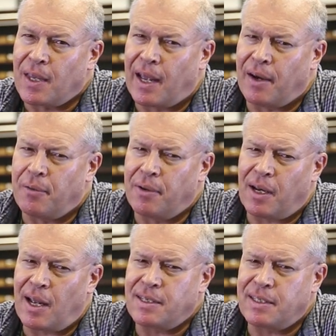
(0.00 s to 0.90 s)
and
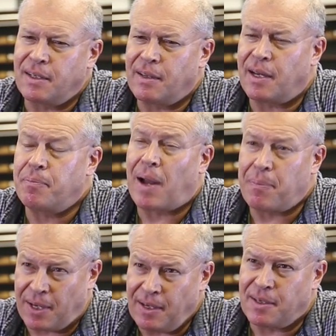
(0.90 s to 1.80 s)
realizing that
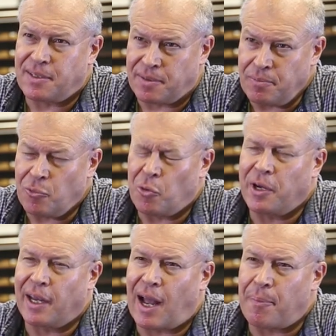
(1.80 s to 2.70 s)
bipedalism,
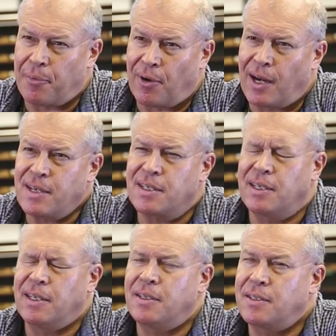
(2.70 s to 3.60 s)
walking upright,
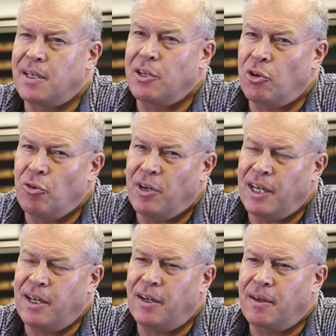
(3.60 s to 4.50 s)
is a
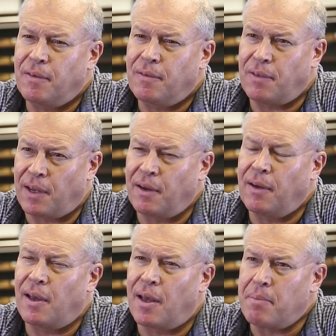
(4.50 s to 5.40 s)
unique
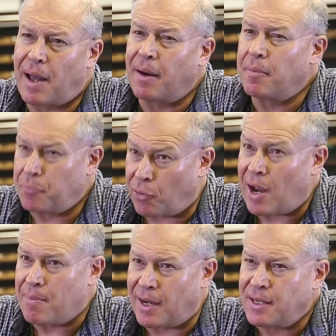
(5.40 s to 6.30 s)
thing among
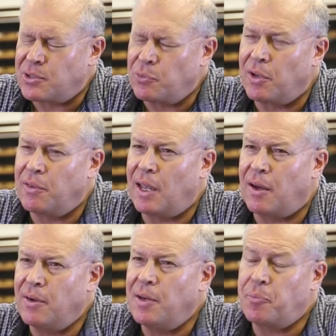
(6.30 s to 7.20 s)
primates. We are the
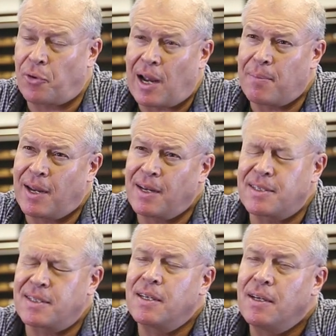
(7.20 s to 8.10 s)
only
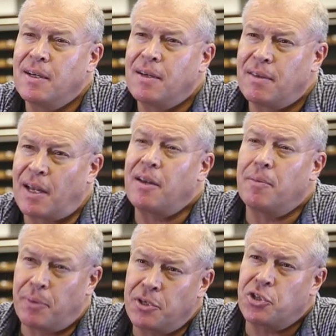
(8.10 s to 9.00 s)
primates that
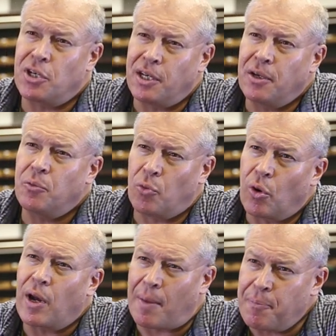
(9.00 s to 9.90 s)
habitually
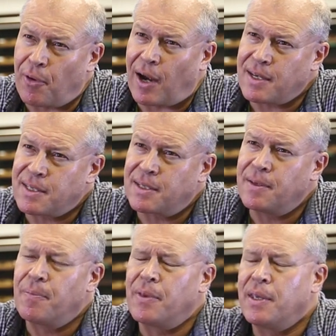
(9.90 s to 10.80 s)
walk upright.
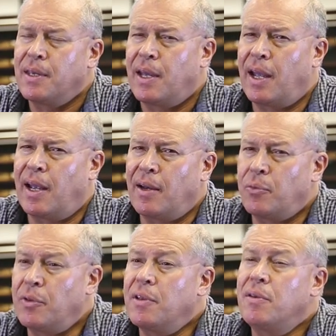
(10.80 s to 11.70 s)

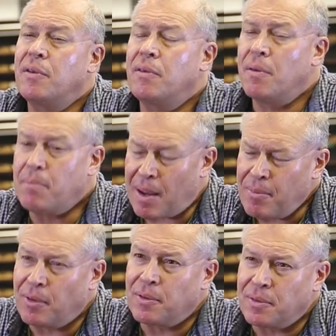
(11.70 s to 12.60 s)
And within the
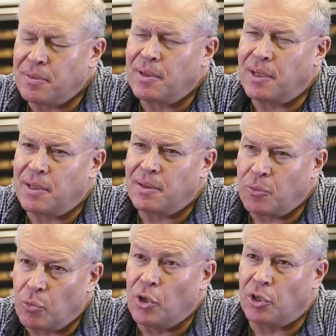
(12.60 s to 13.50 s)
mammal uh,
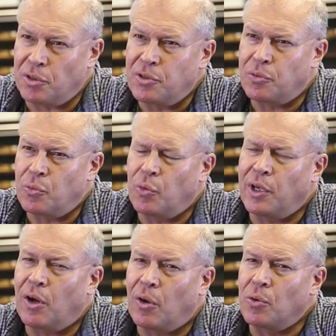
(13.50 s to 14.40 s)
world,
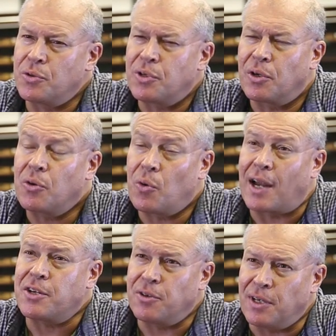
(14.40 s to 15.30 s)
we are also
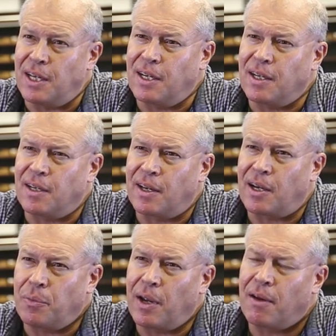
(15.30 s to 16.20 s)
quite unique in
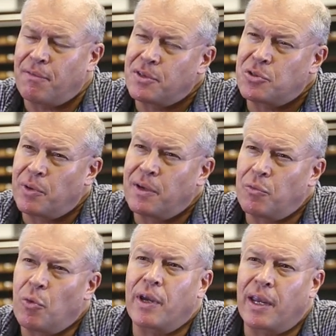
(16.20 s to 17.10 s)
that we have this way of
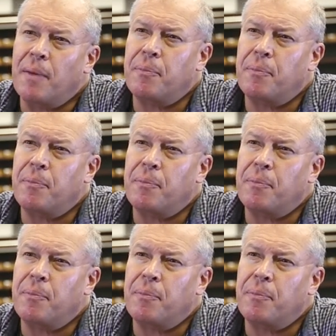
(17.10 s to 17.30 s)
walking